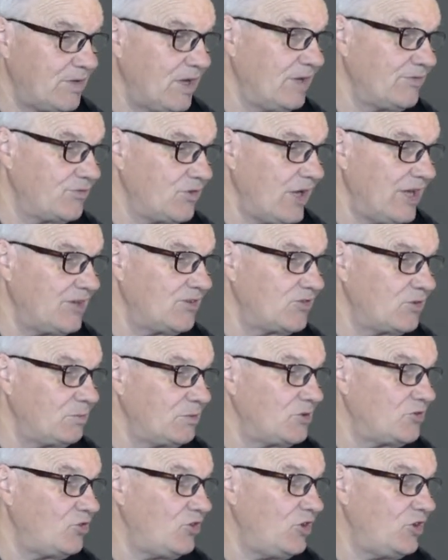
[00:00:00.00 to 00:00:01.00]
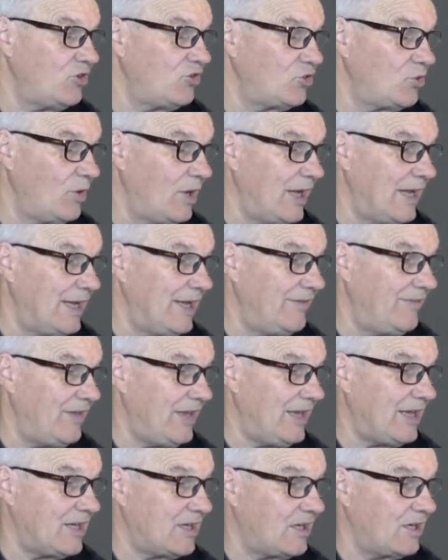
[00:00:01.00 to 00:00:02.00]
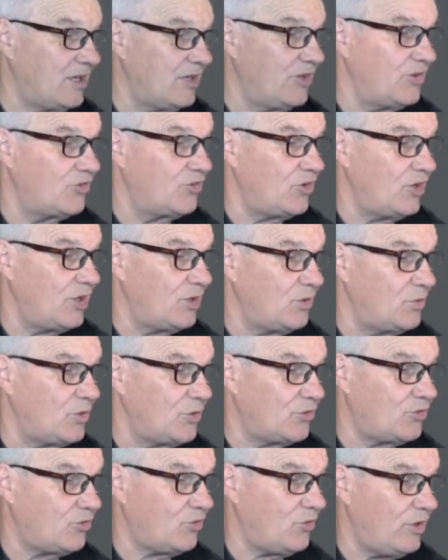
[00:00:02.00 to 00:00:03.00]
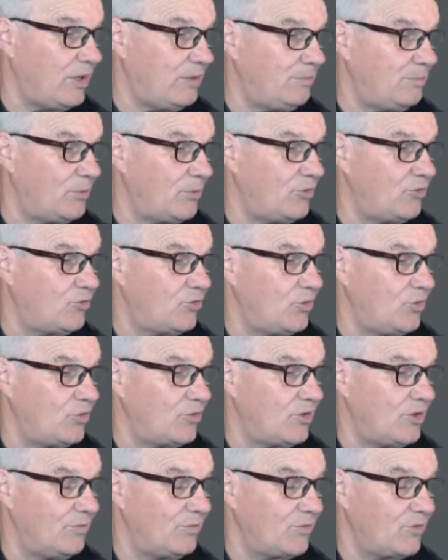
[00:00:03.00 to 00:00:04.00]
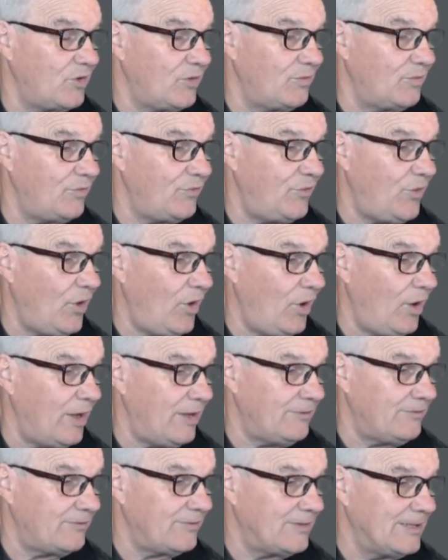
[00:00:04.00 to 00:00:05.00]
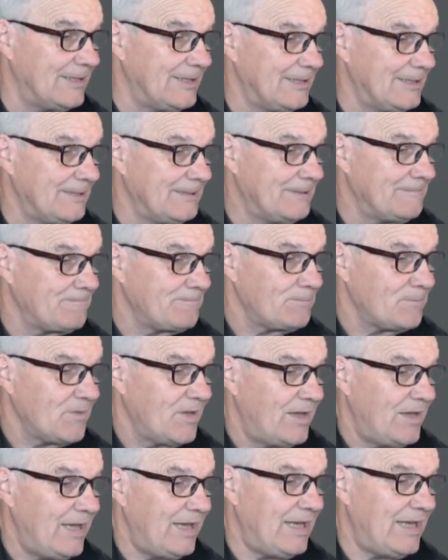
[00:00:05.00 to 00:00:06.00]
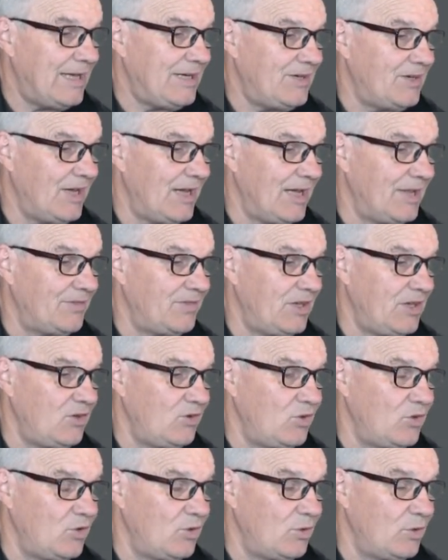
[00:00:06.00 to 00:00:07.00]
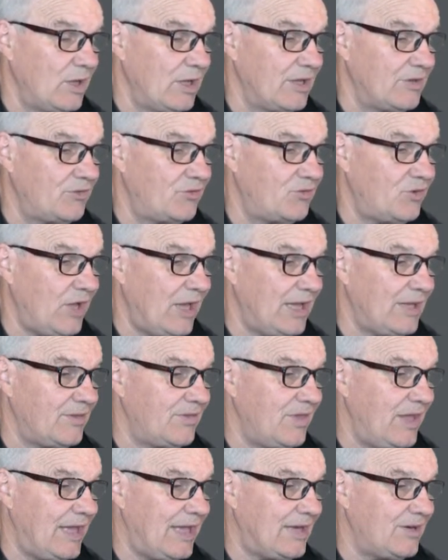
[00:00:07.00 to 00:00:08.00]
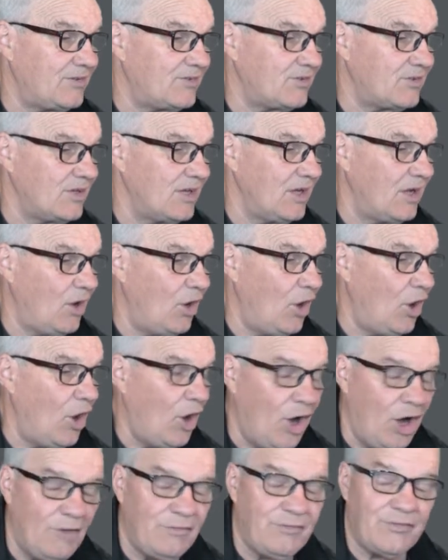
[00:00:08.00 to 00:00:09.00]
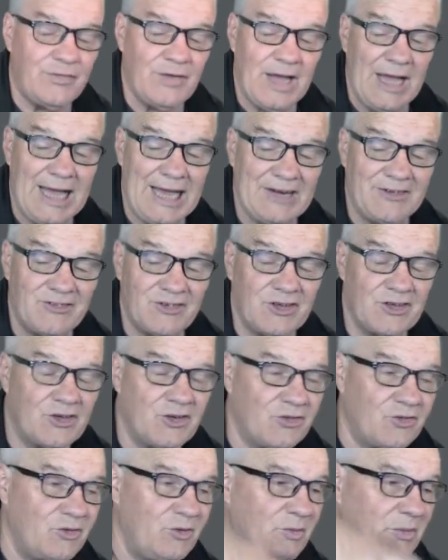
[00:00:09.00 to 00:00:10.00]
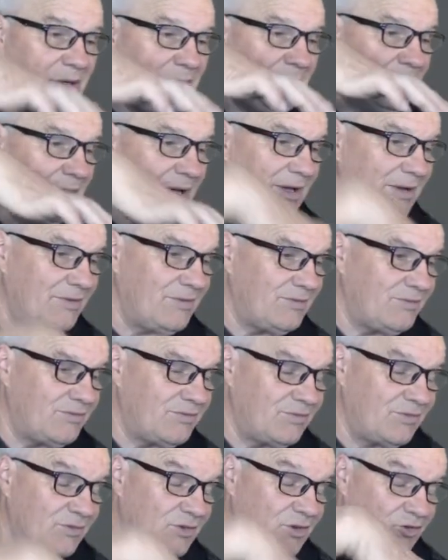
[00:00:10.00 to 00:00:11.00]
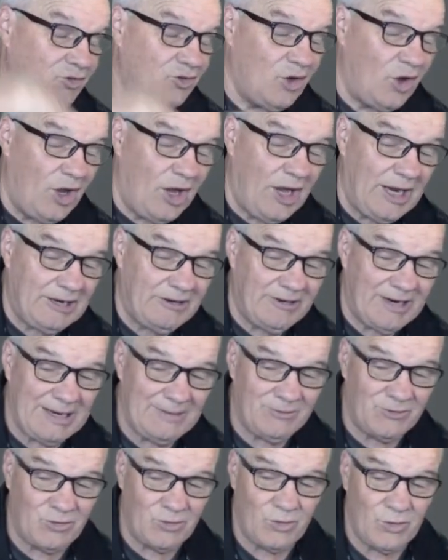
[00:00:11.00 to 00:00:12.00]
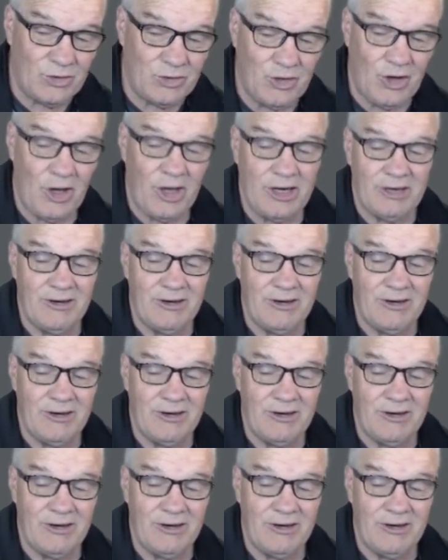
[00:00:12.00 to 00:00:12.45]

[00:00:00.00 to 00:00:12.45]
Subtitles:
takes the percentage away, and that is equal to 3.2775. And then you take that off 100, because remember the diagram, draw a diagram,